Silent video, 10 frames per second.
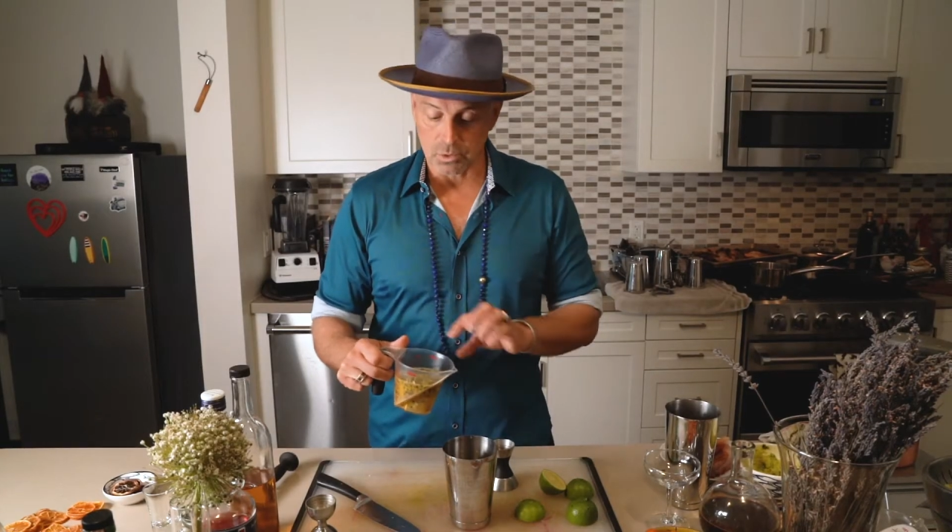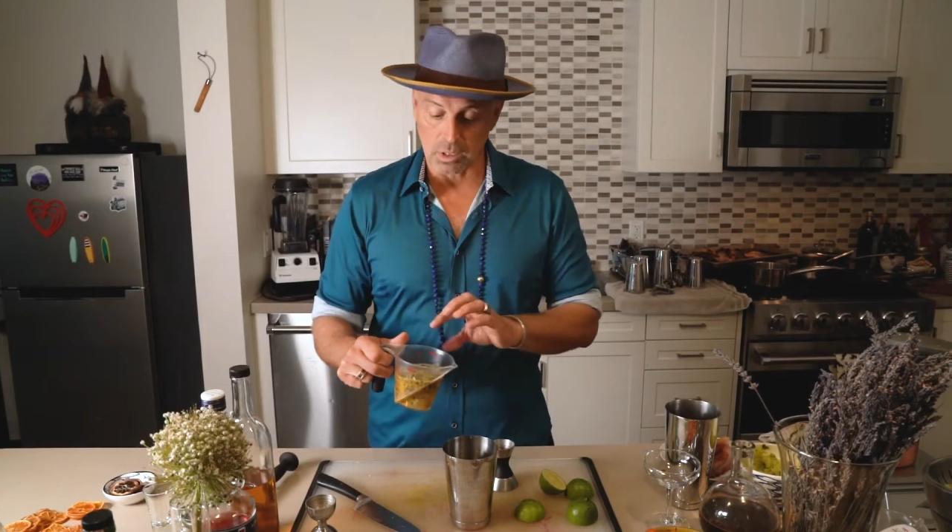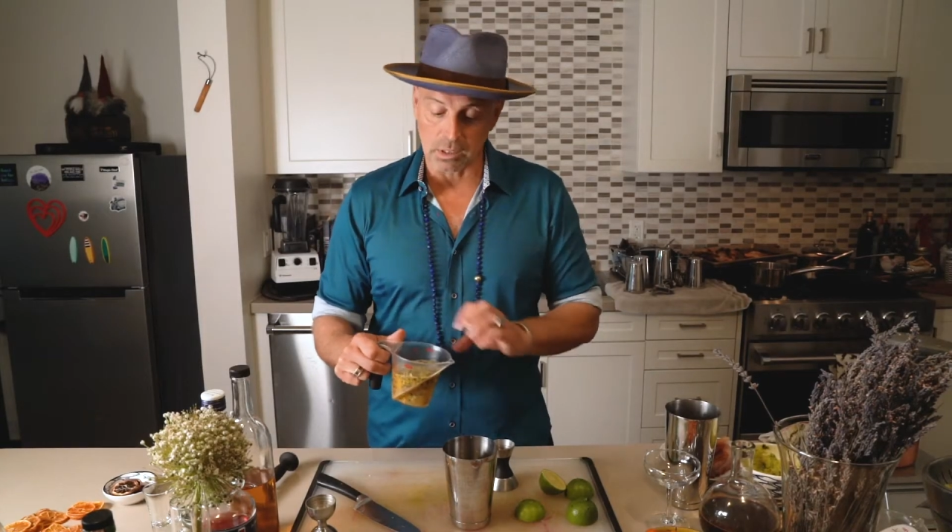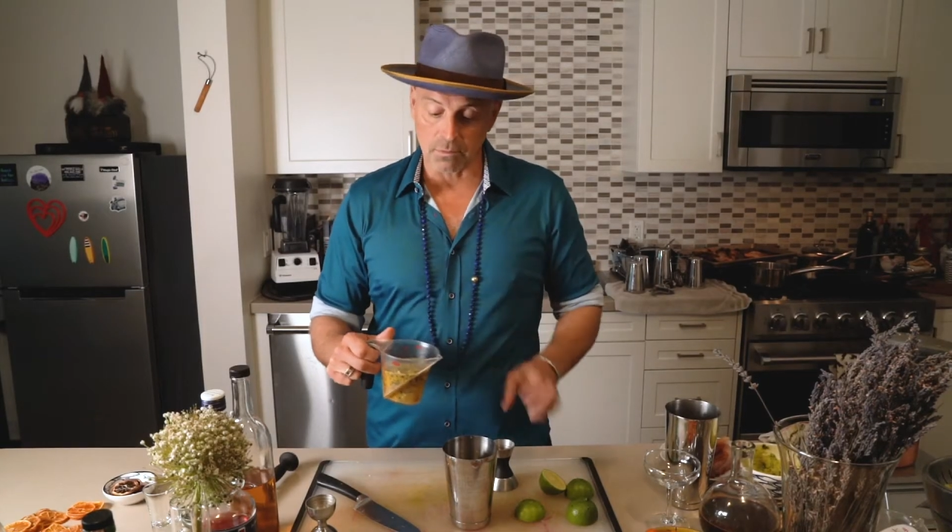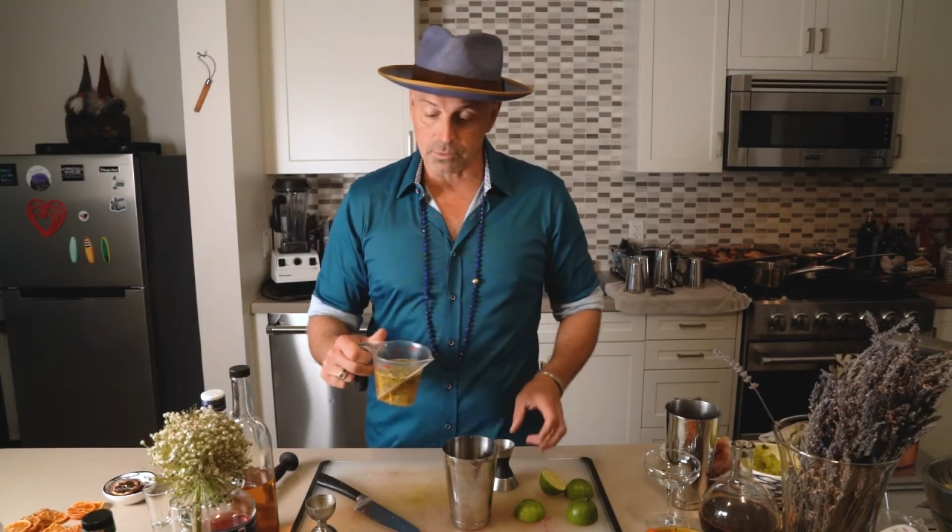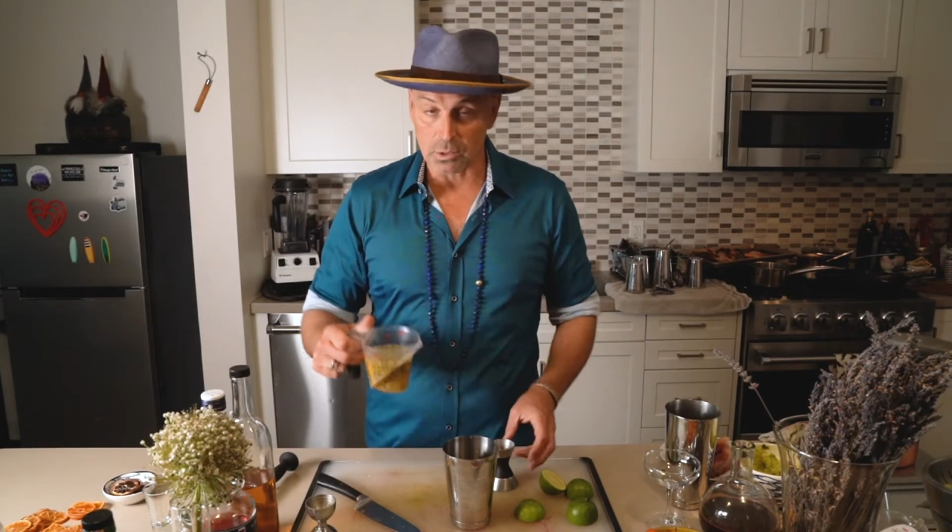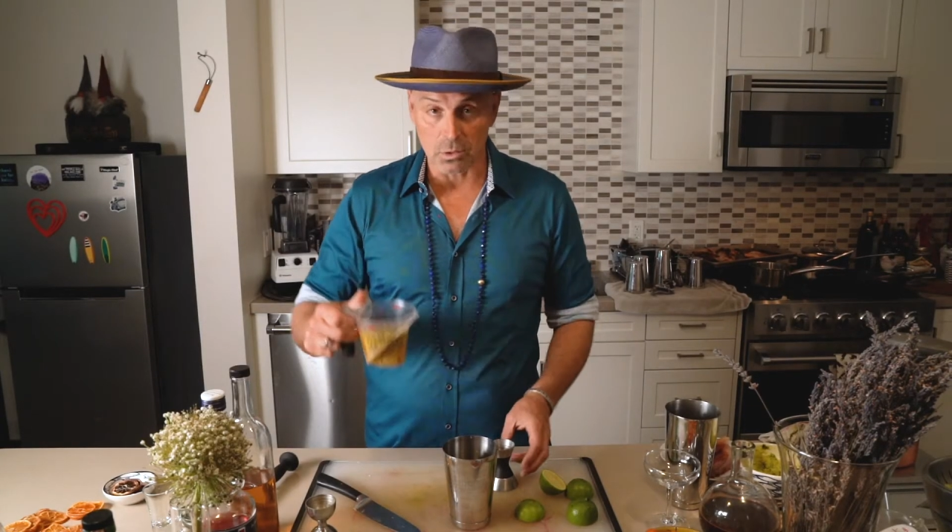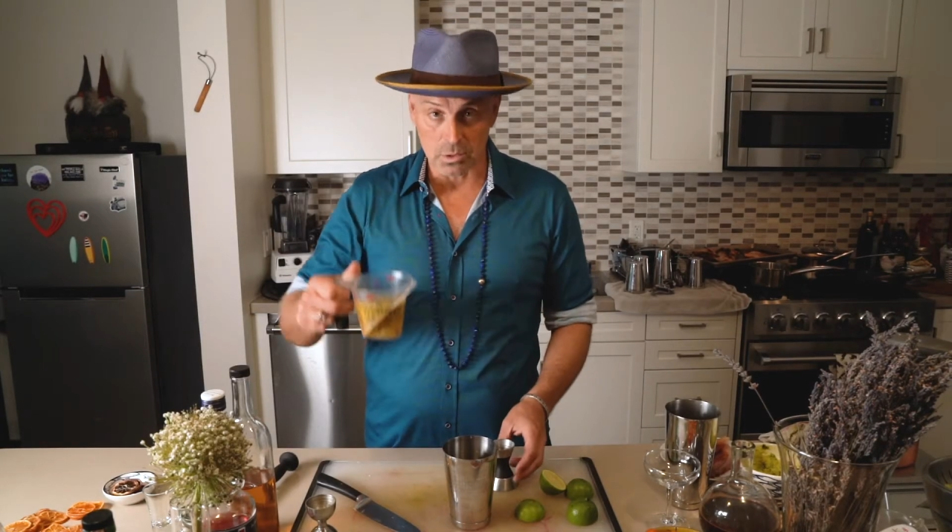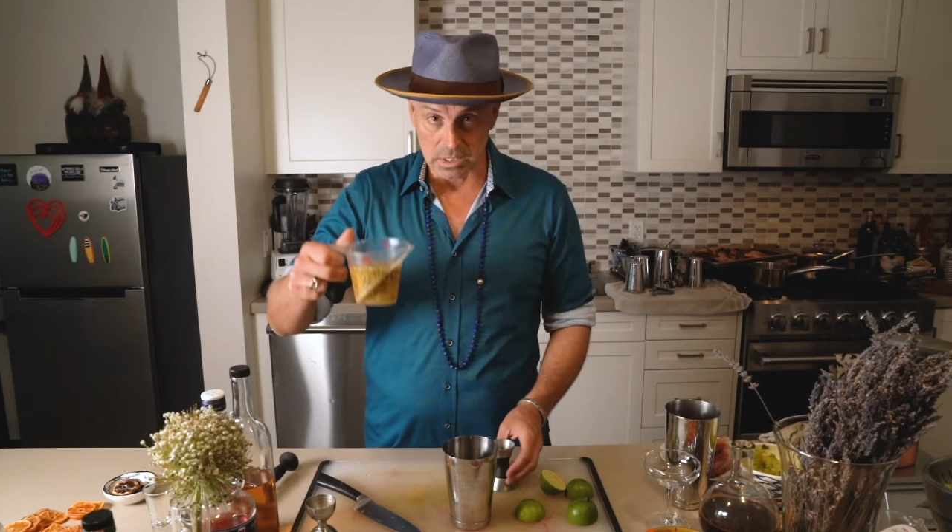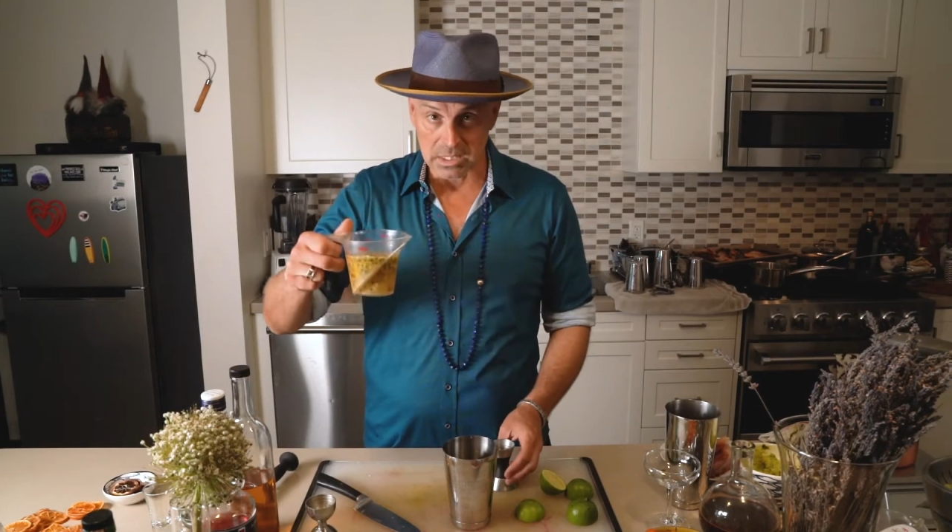so I love to
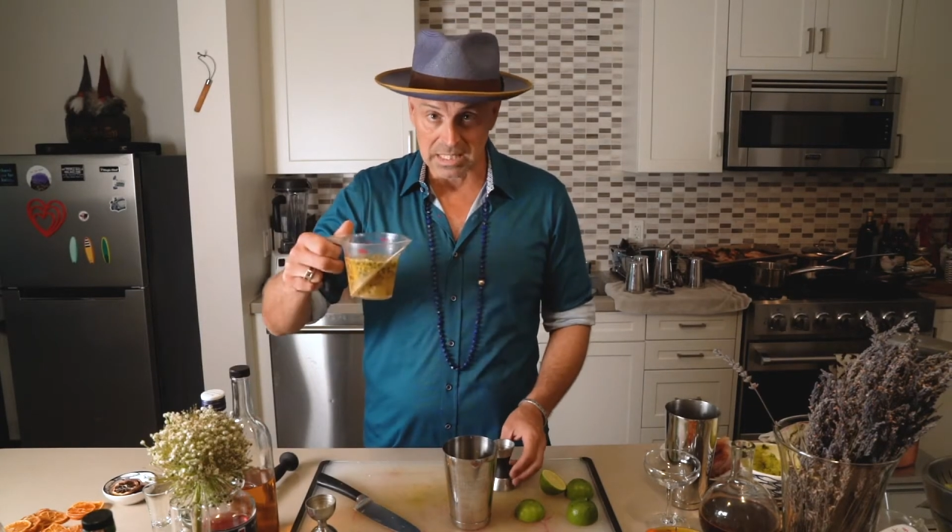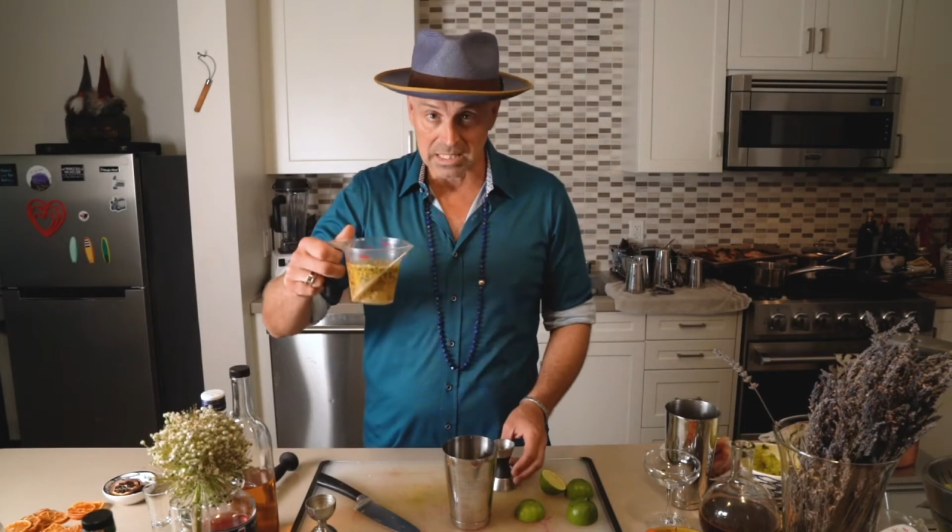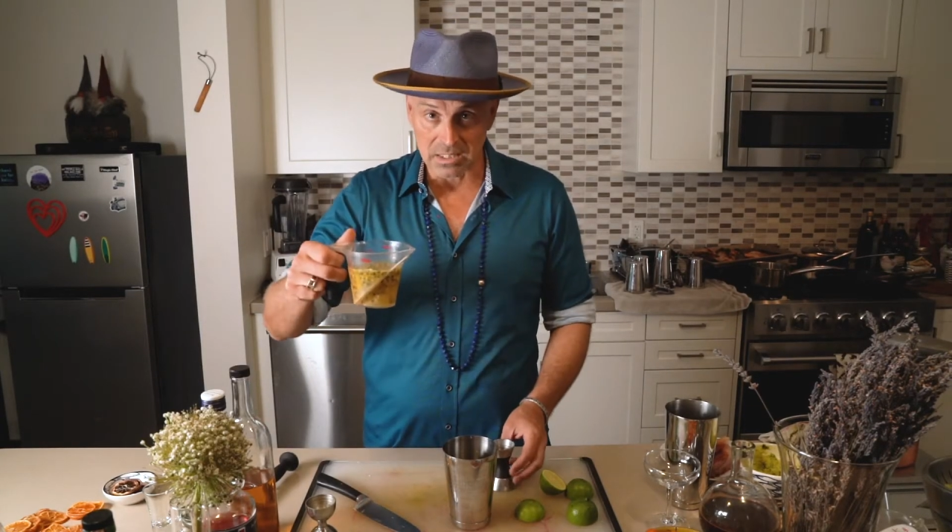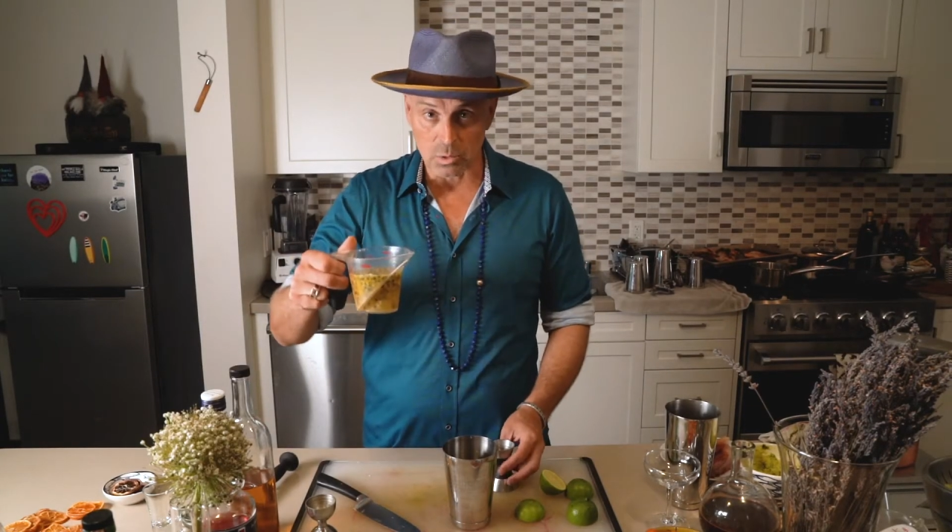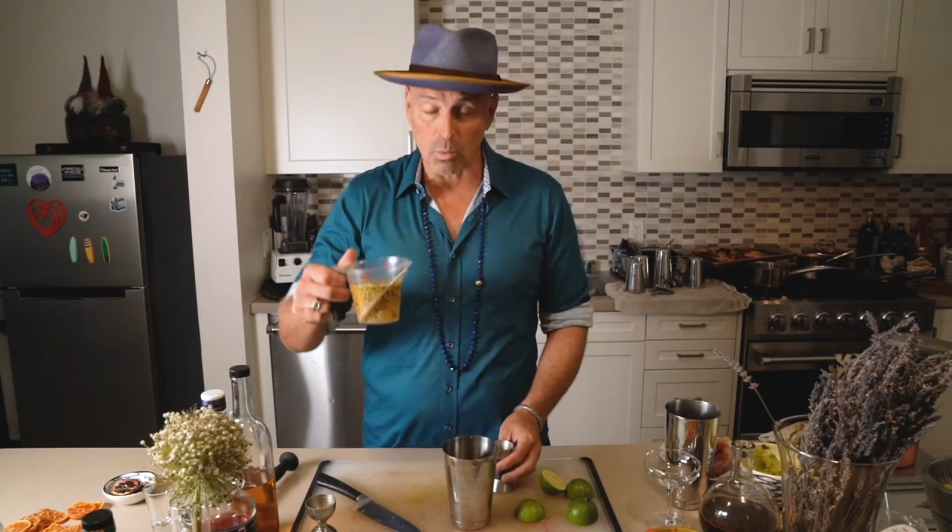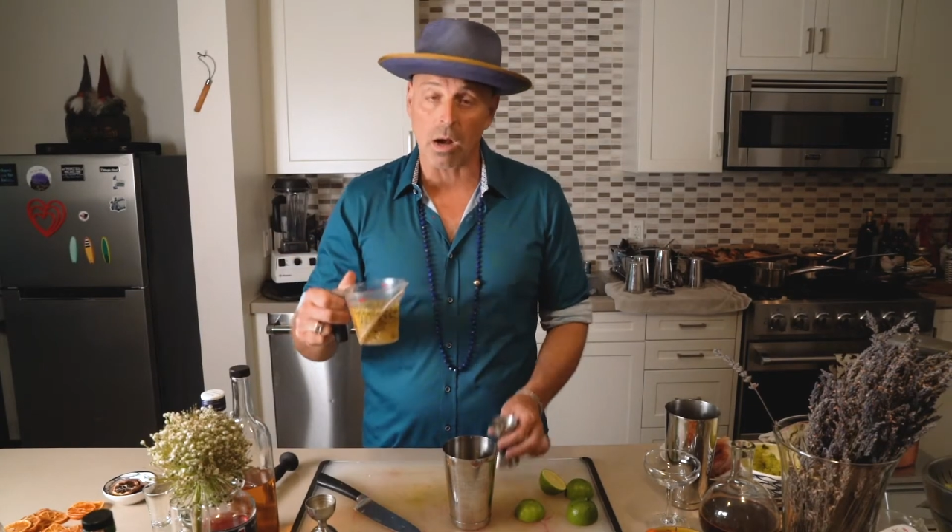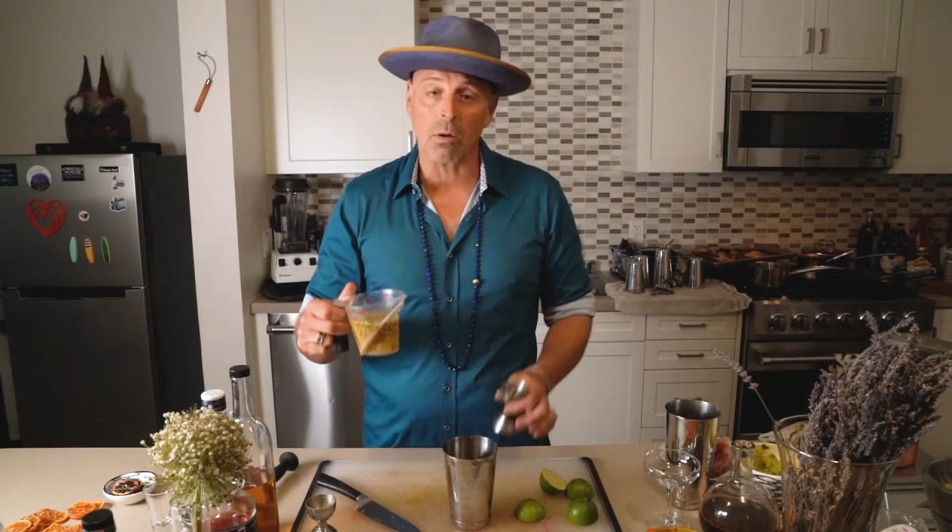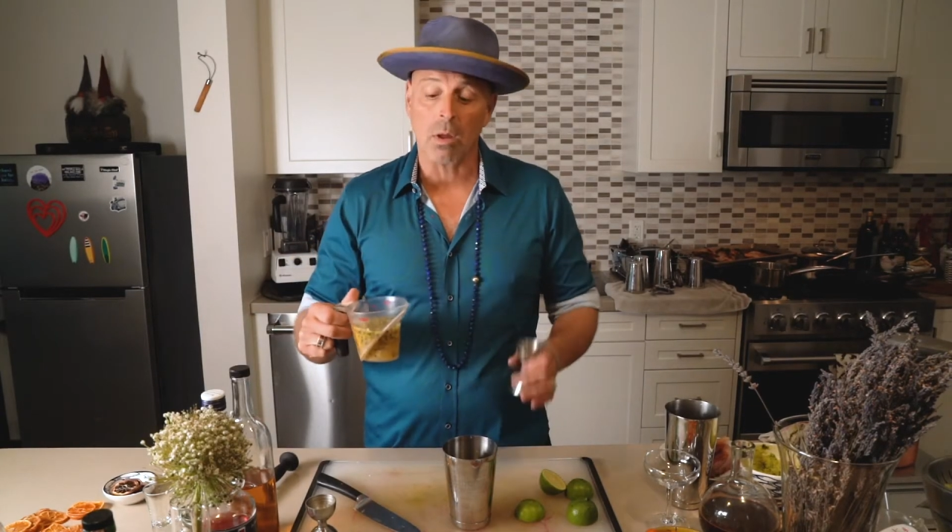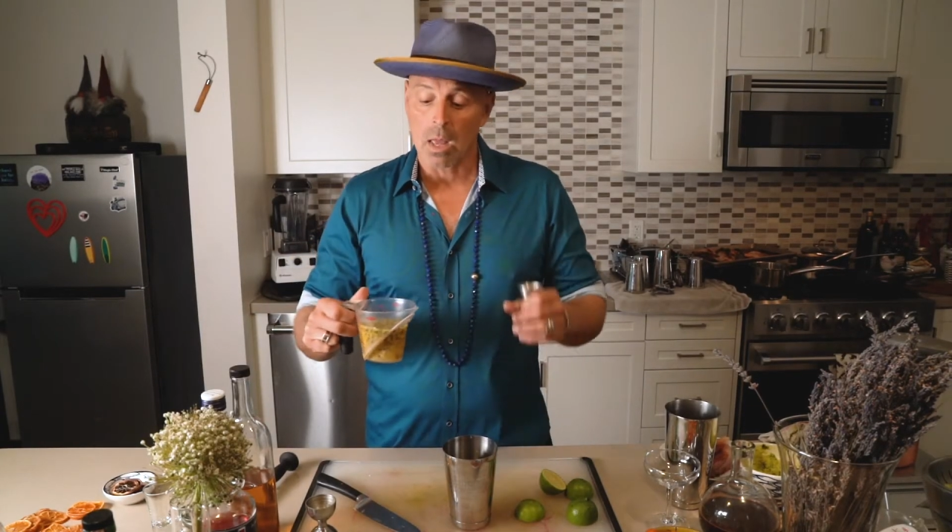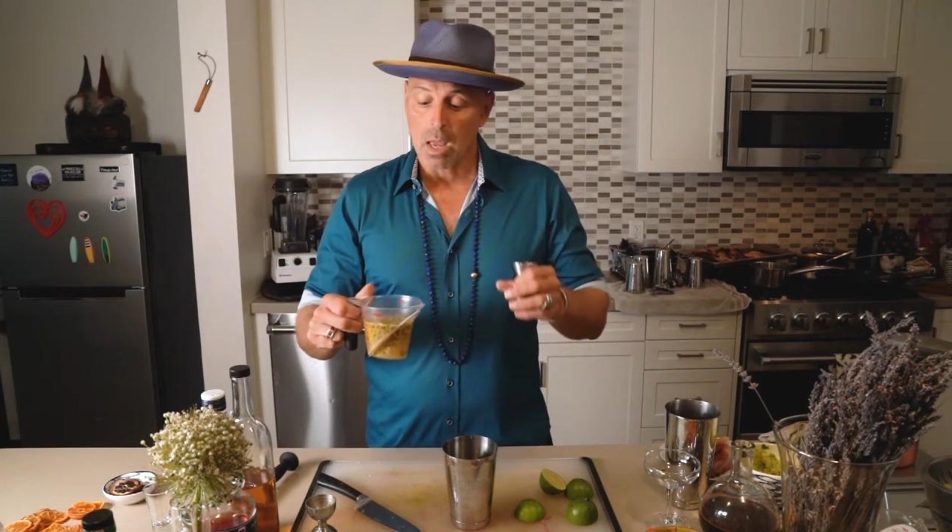use the seeds as
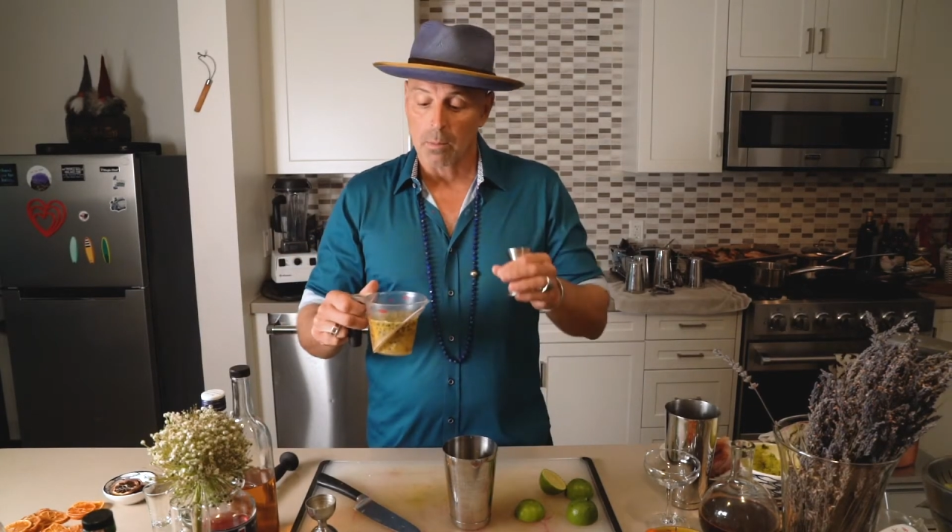well,